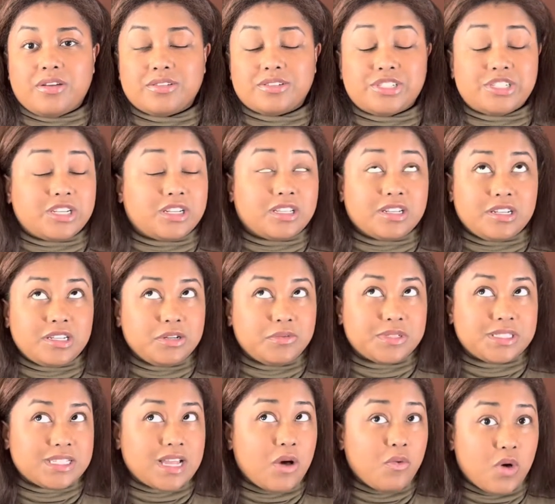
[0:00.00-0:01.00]
she clearly
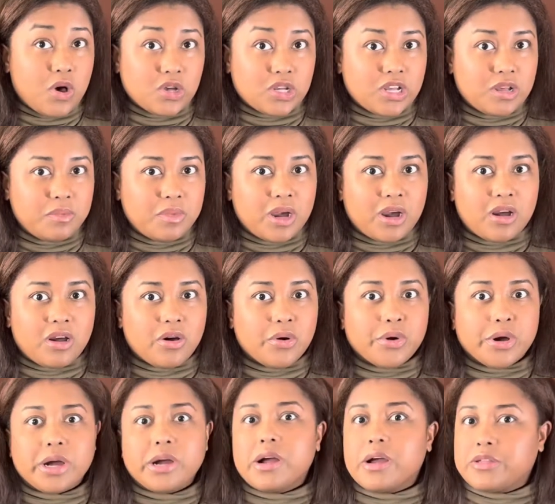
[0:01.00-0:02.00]
was not welcome her
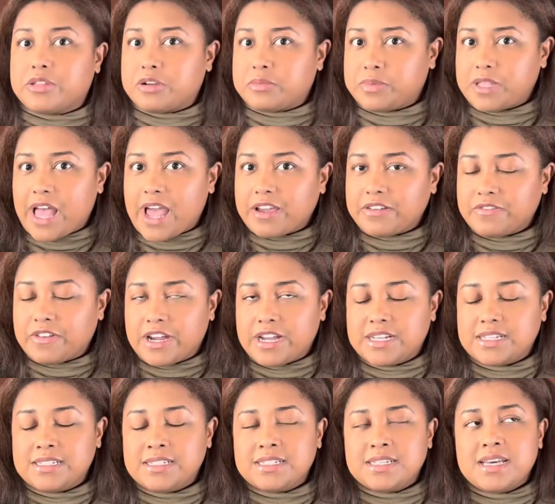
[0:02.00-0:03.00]
or her other black
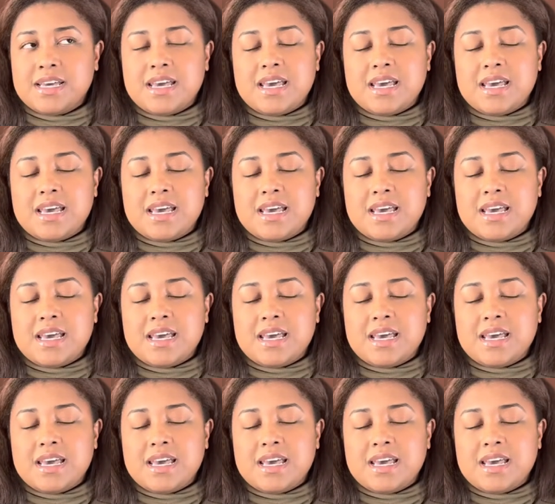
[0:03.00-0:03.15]
friend